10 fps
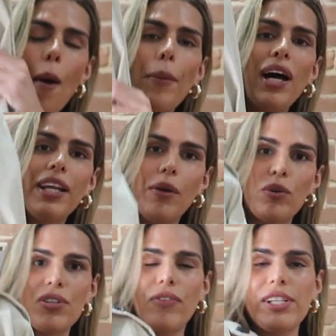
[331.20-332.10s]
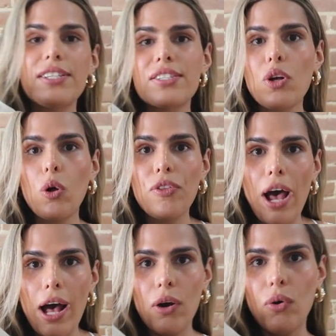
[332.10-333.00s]
but it was already sold
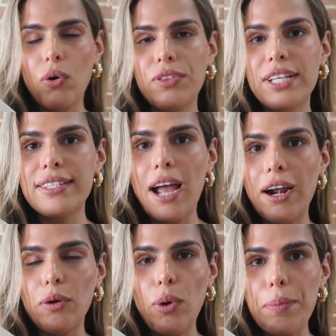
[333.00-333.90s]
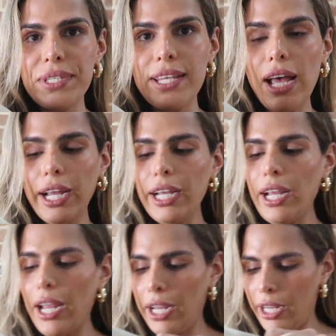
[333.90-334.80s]
out on the Zara
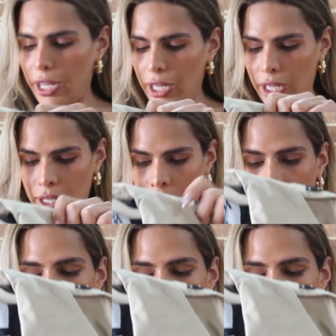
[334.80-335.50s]
website, and